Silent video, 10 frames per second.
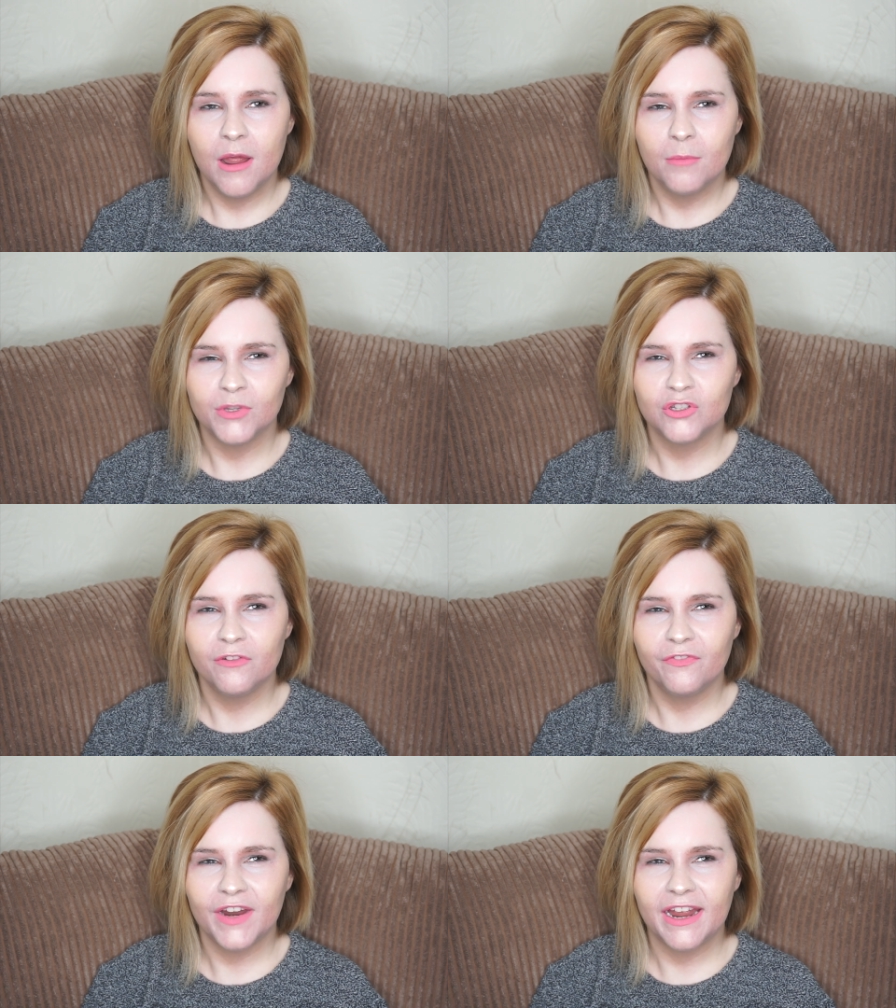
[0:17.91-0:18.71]
But
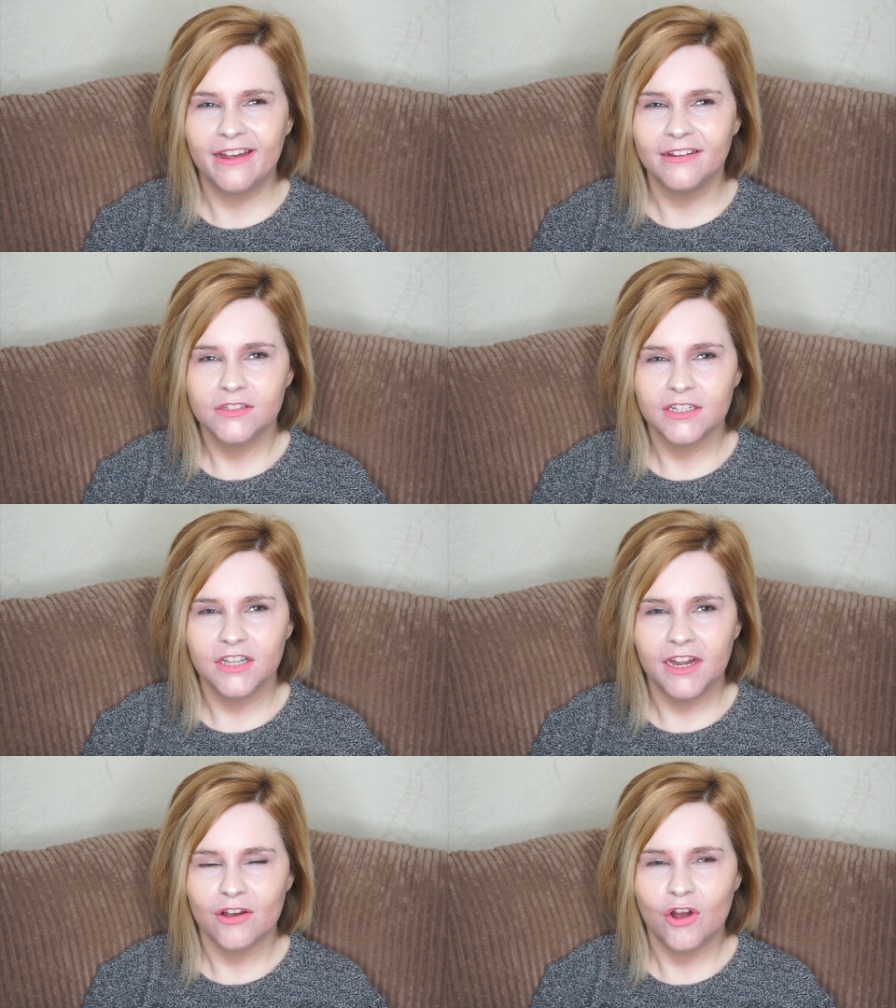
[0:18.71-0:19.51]
don't forget to
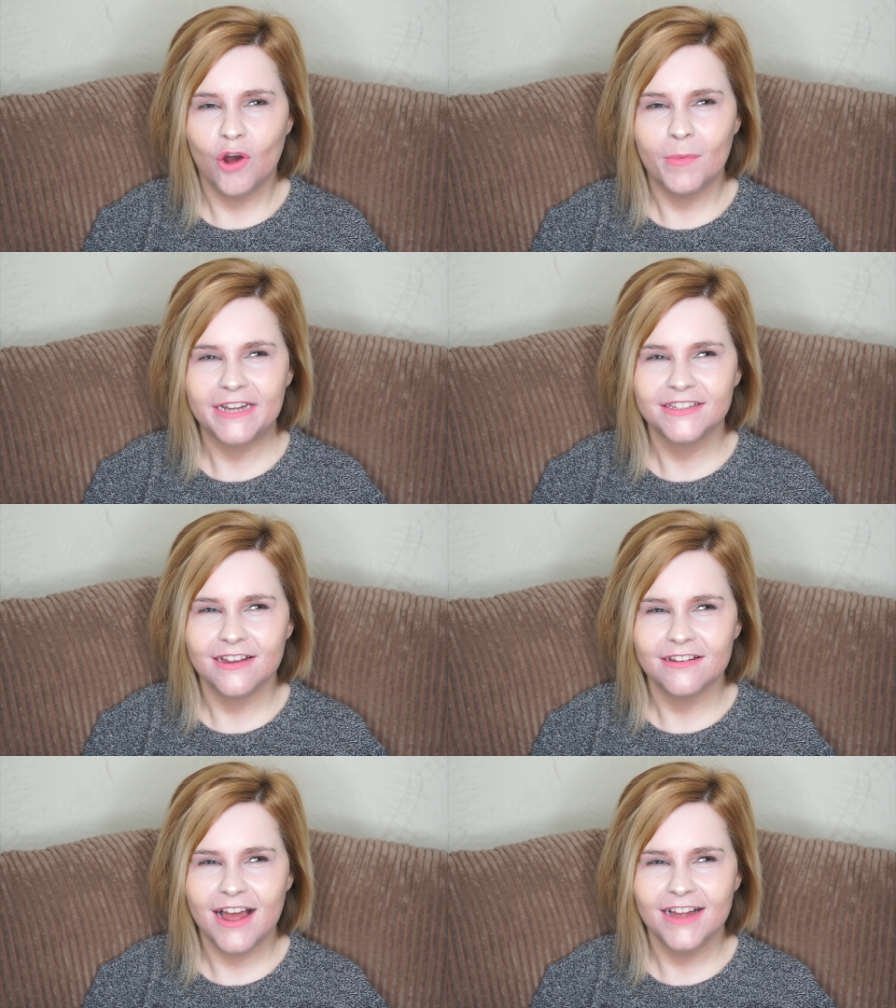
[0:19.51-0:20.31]
like, comment
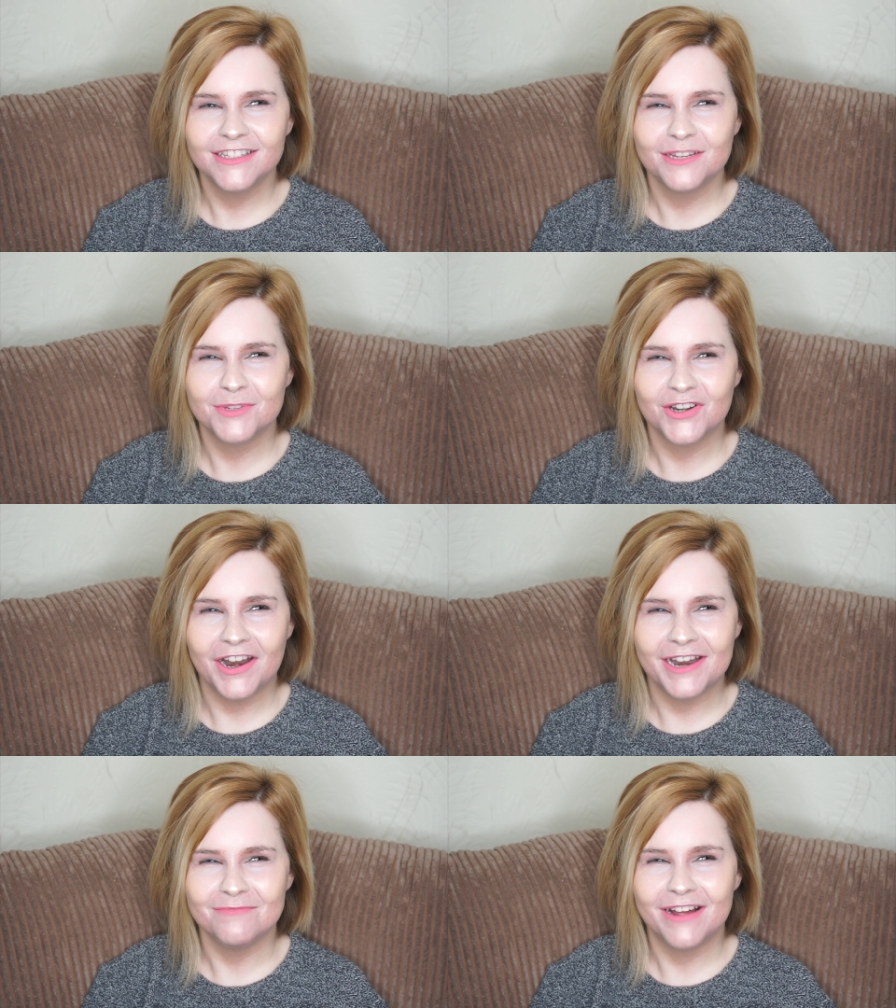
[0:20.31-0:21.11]
and
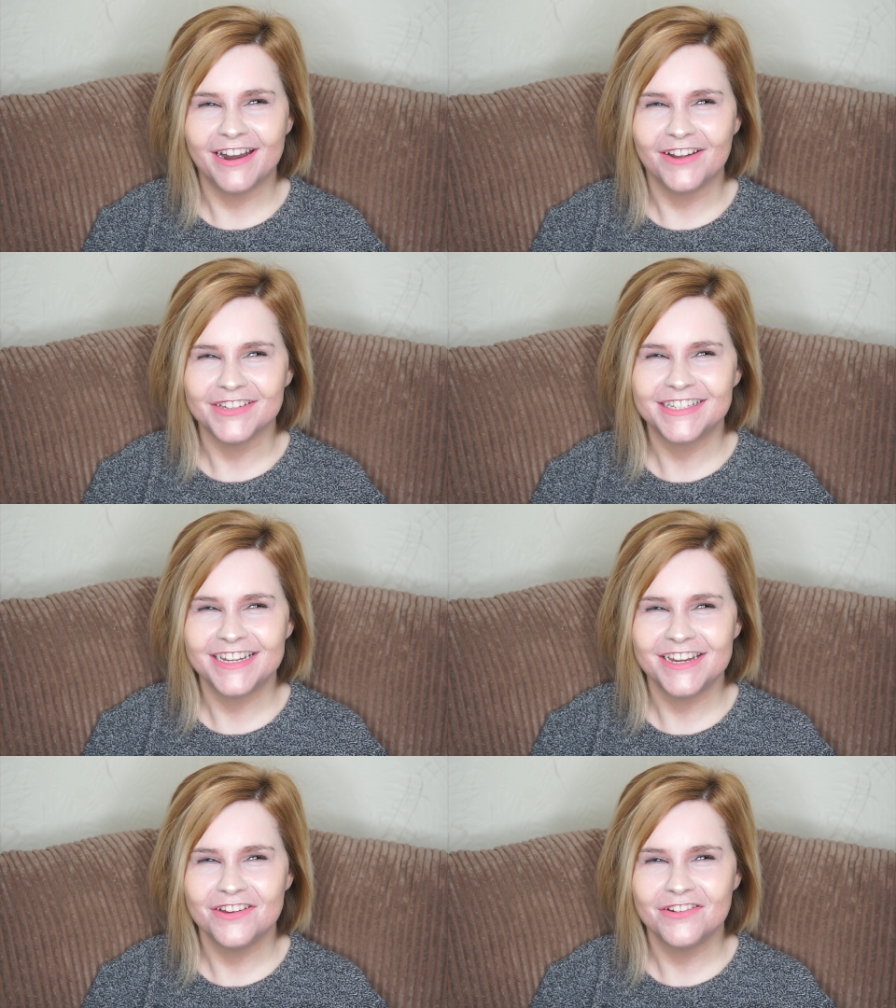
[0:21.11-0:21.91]
subscribe and I'll
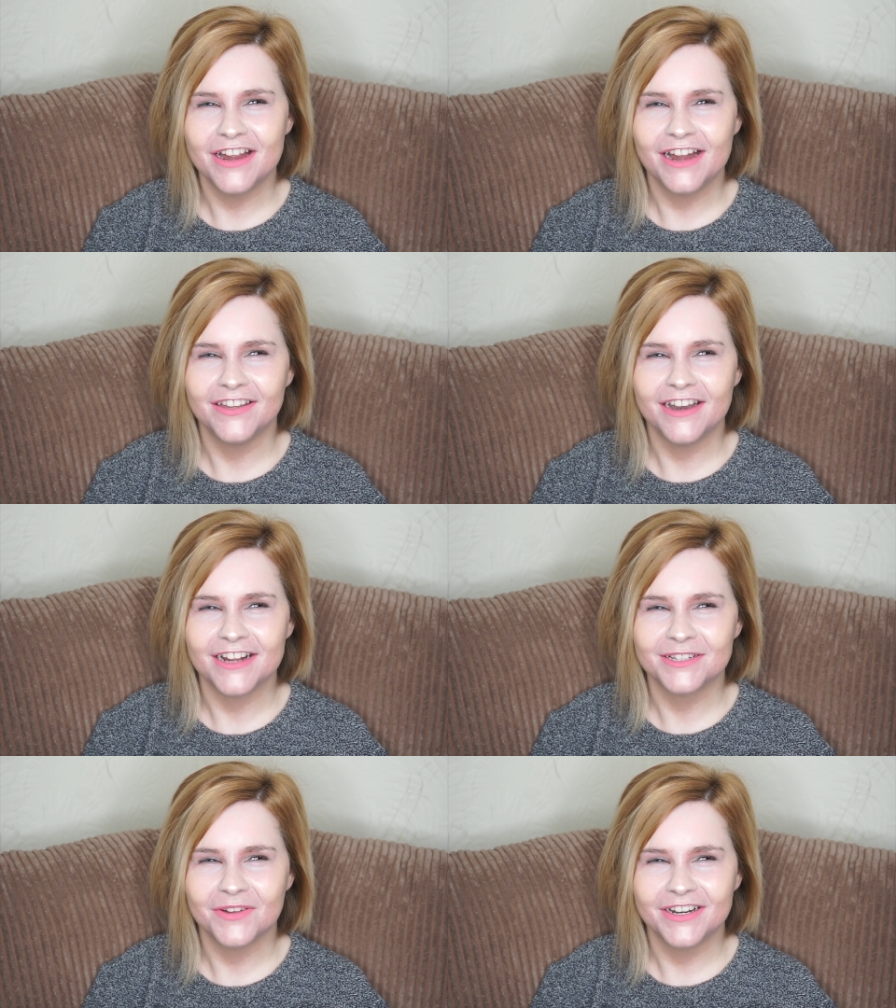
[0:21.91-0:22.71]
see you in the
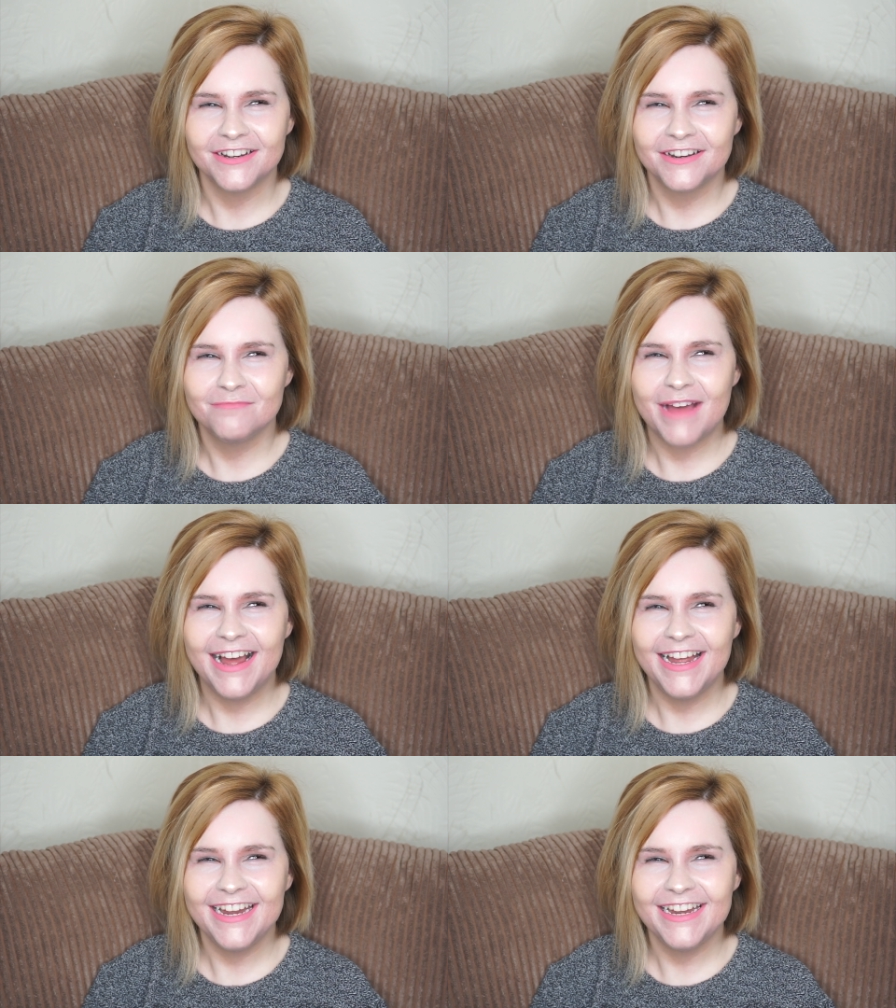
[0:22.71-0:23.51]
next one.
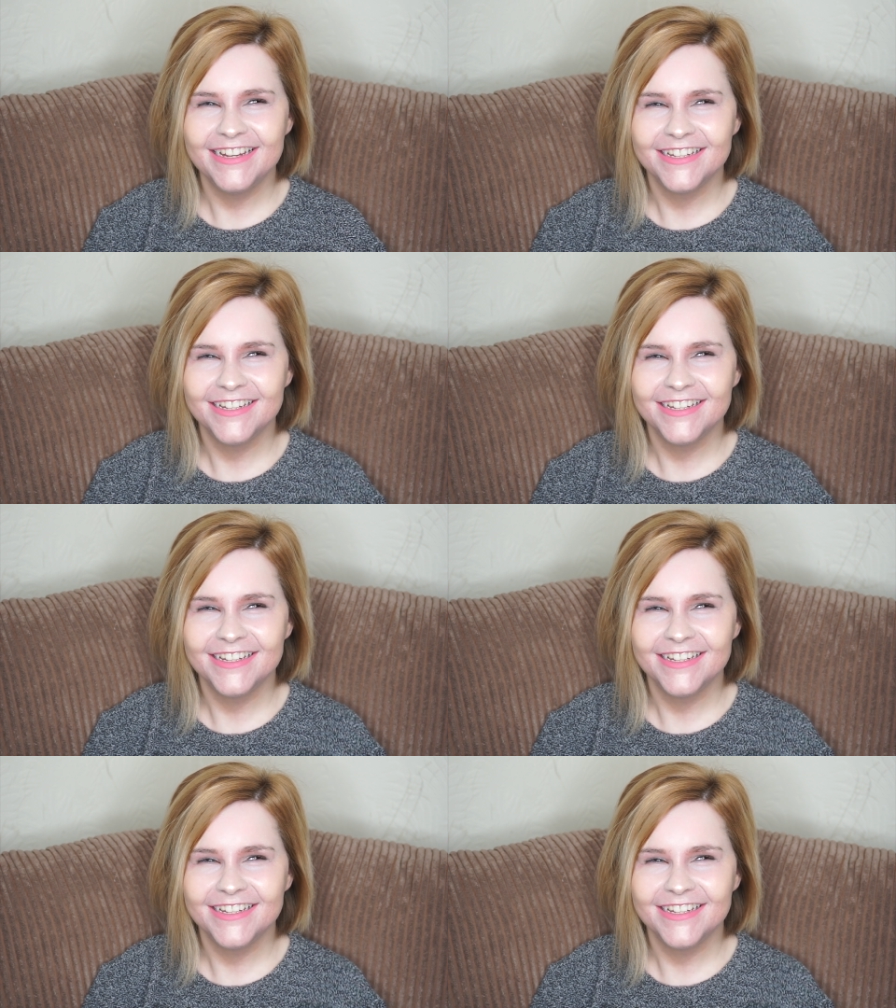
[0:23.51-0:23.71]
Bye!